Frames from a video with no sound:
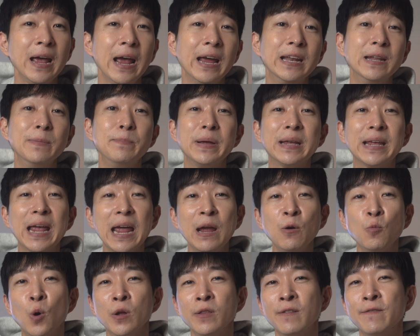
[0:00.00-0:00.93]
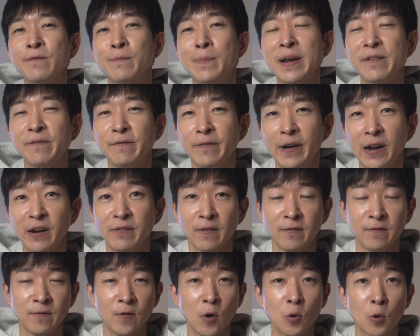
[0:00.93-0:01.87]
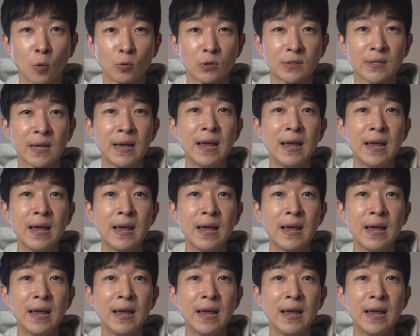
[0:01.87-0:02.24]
and it became one of my favorite photos,